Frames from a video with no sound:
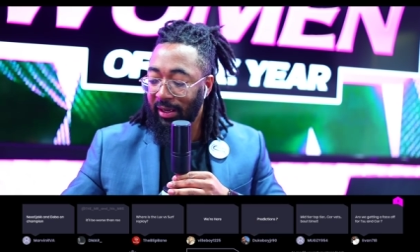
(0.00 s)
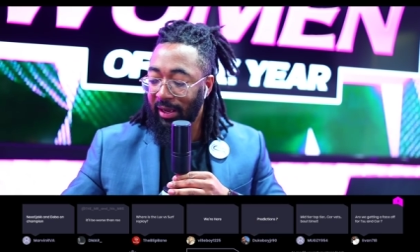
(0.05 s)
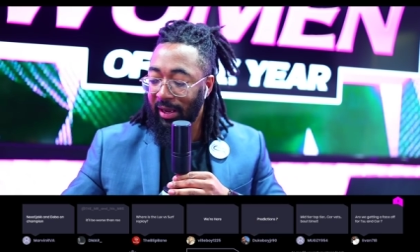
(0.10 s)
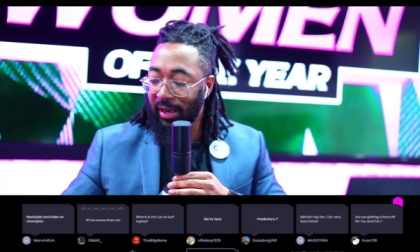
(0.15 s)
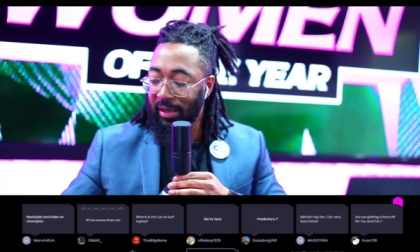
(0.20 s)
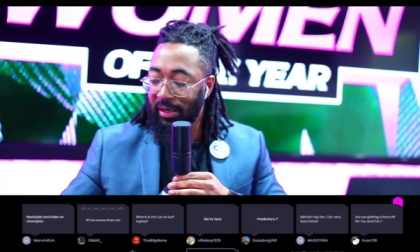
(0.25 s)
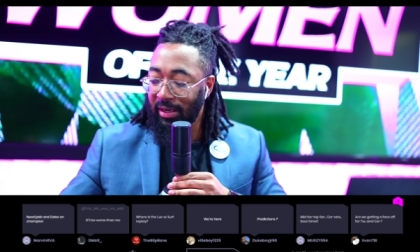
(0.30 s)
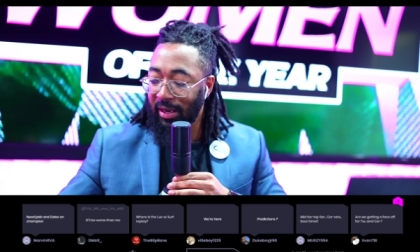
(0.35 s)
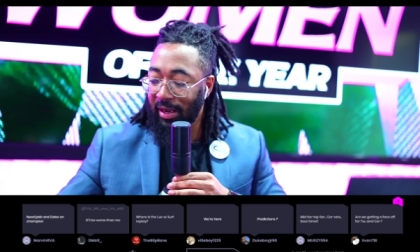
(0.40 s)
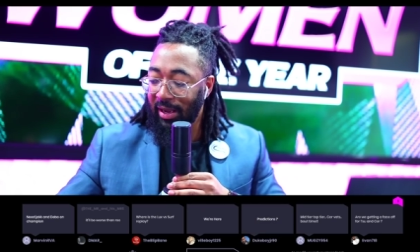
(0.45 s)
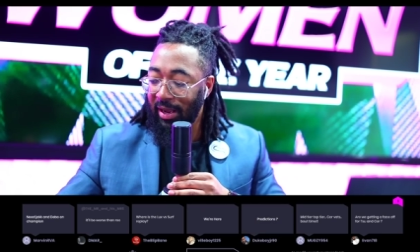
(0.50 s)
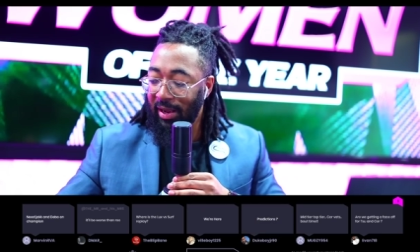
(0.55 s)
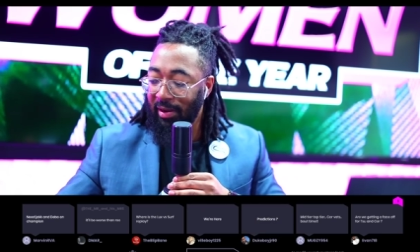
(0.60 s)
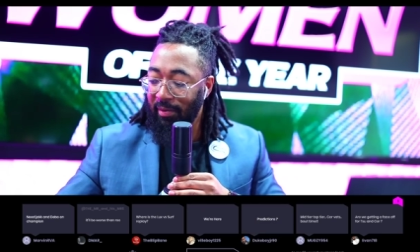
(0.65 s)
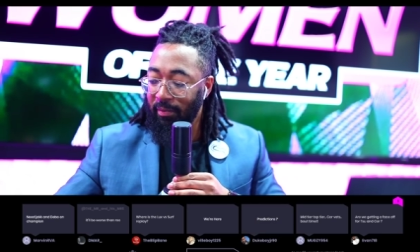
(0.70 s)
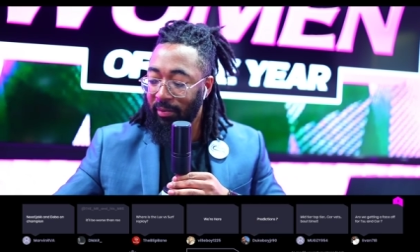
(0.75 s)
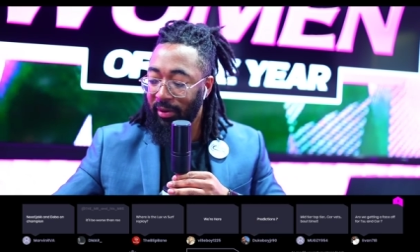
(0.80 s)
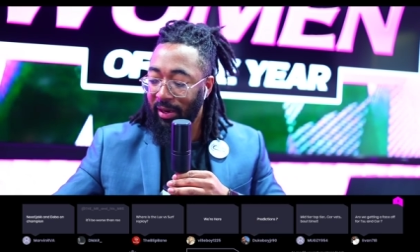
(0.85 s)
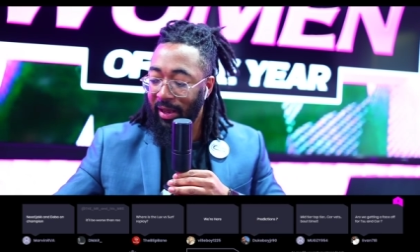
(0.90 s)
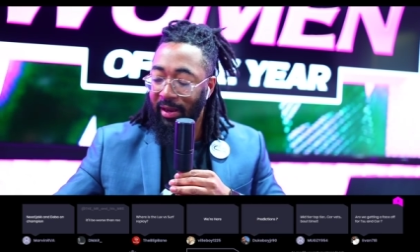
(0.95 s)
aka
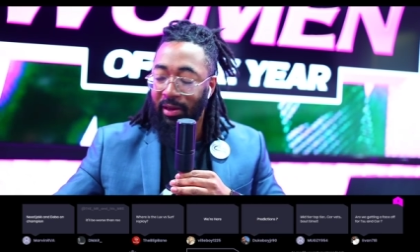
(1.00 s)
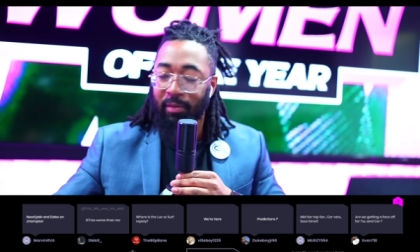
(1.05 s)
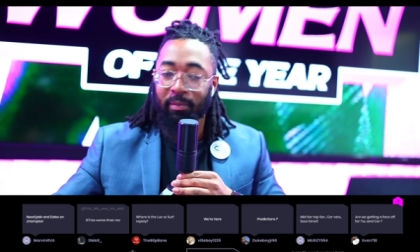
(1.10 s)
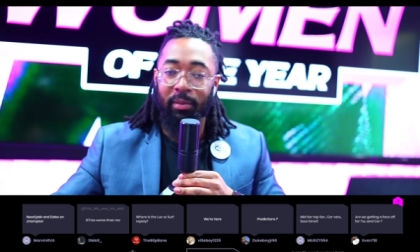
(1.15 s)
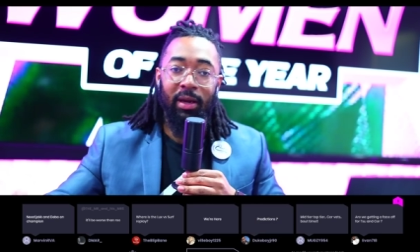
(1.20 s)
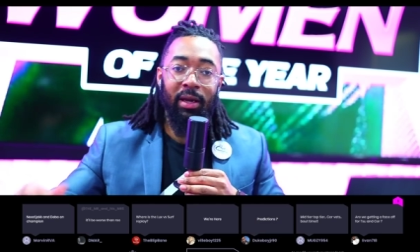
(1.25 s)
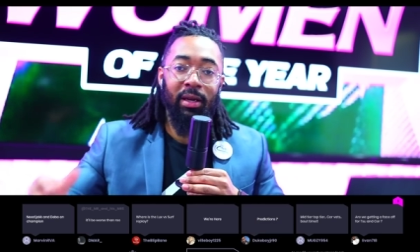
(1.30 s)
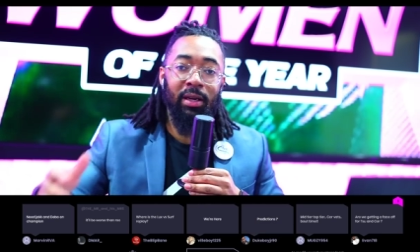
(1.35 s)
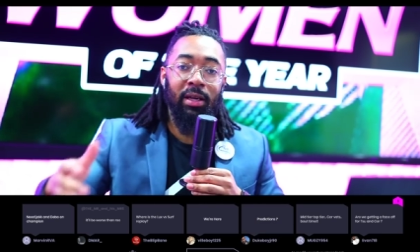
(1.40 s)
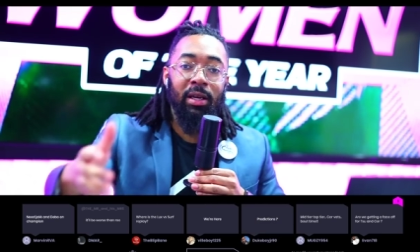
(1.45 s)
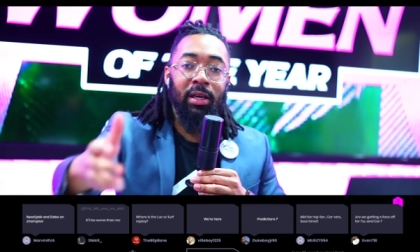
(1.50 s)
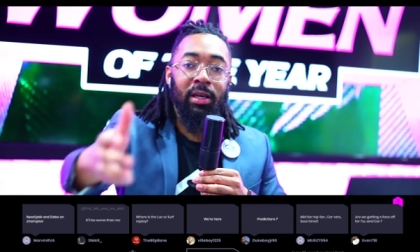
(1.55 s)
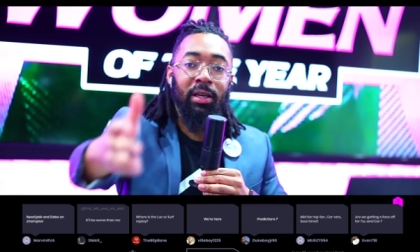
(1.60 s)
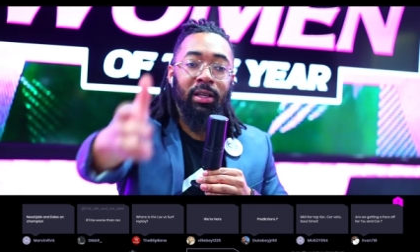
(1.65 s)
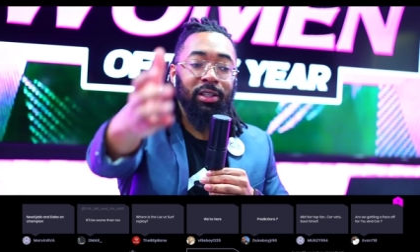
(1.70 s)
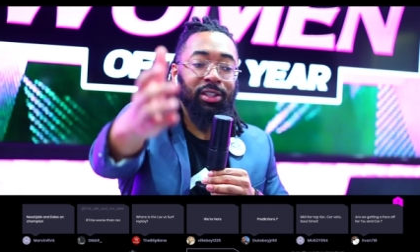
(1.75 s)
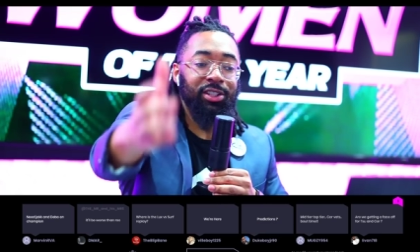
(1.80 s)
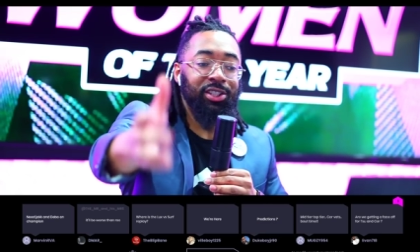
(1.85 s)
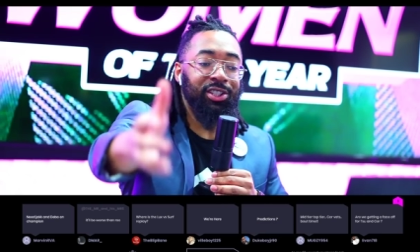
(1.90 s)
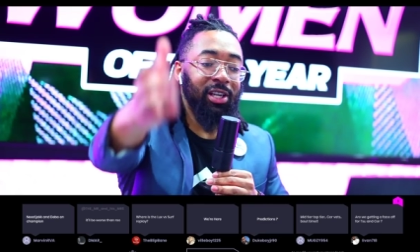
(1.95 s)
Black Man.
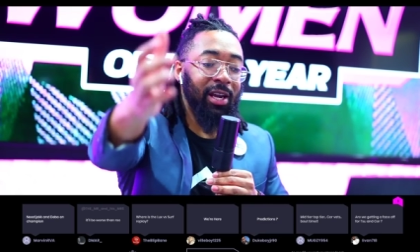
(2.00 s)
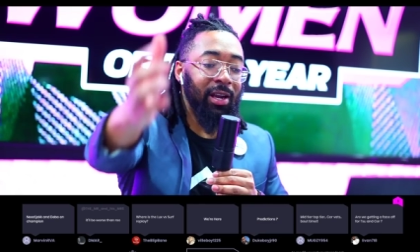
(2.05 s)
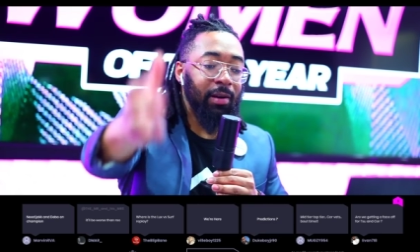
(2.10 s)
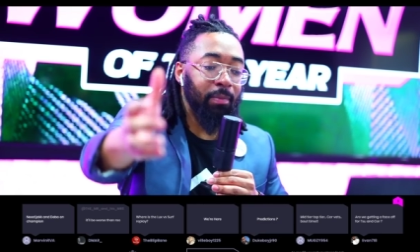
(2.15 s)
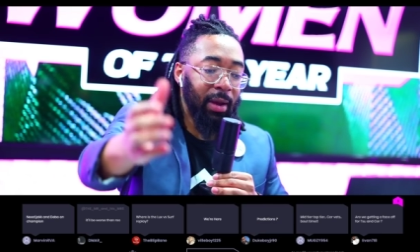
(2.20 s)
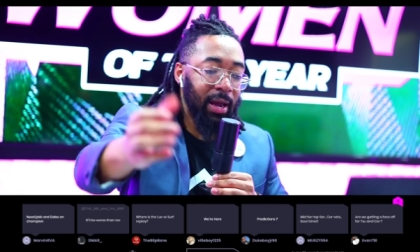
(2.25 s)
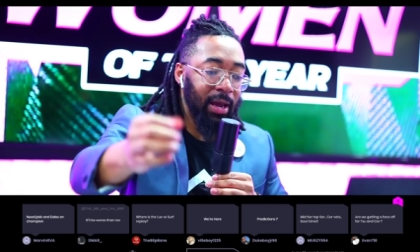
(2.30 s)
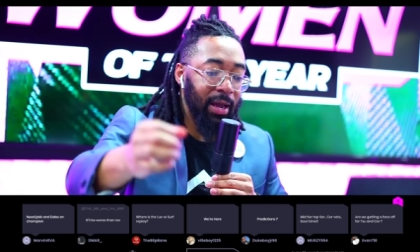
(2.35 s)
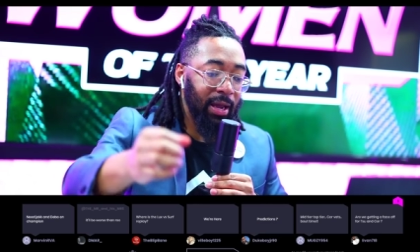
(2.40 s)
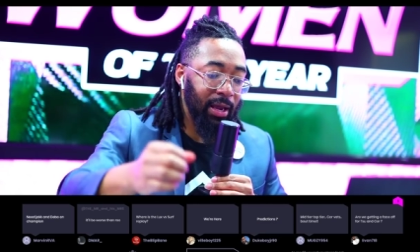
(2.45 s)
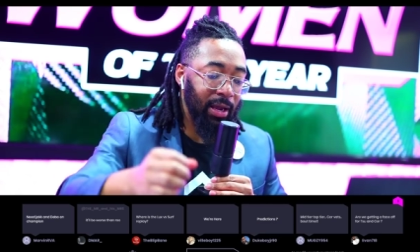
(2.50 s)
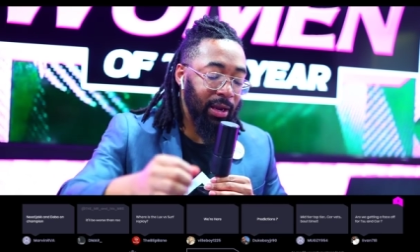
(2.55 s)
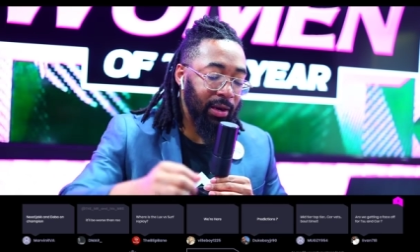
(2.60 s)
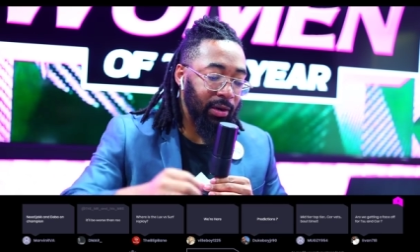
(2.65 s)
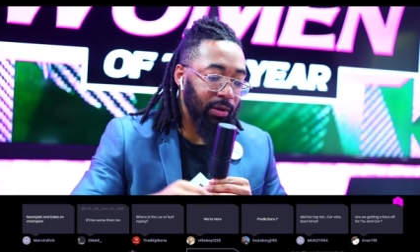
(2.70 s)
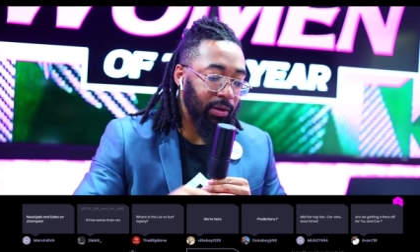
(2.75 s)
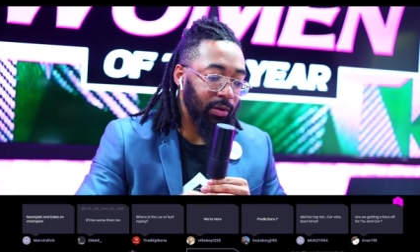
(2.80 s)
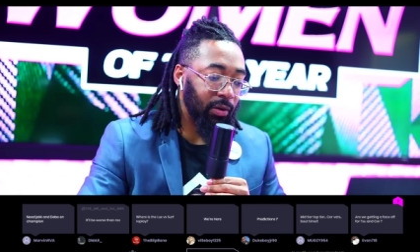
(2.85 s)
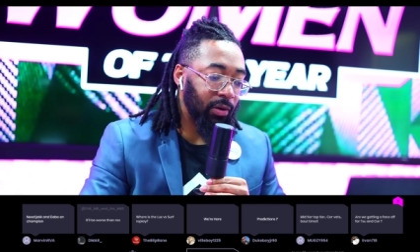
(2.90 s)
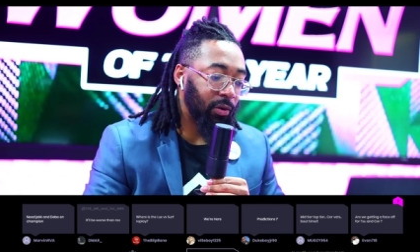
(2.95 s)
Shake my hand.
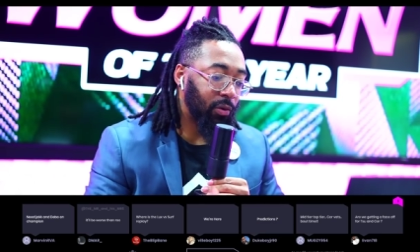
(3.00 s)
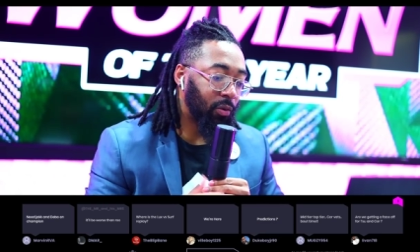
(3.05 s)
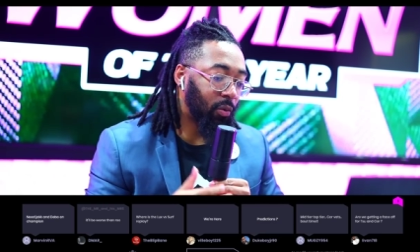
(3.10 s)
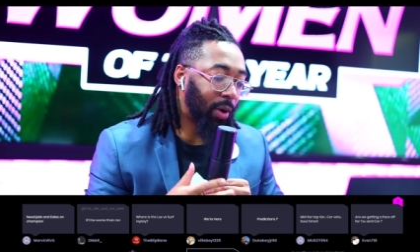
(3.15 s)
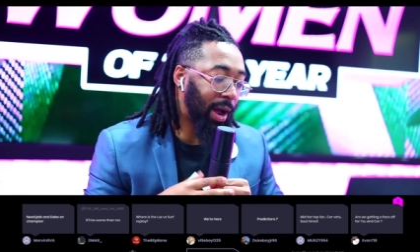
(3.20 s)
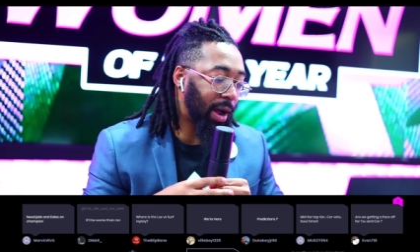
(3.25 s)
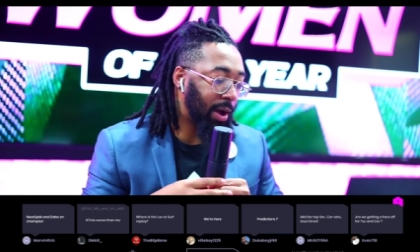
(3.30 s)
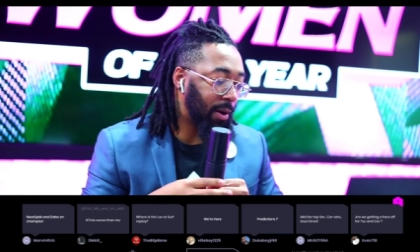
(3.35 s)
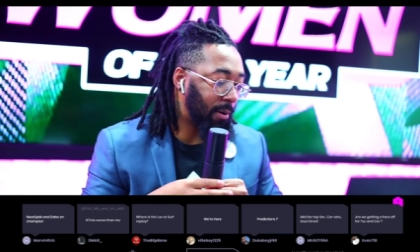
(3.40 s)
Wow.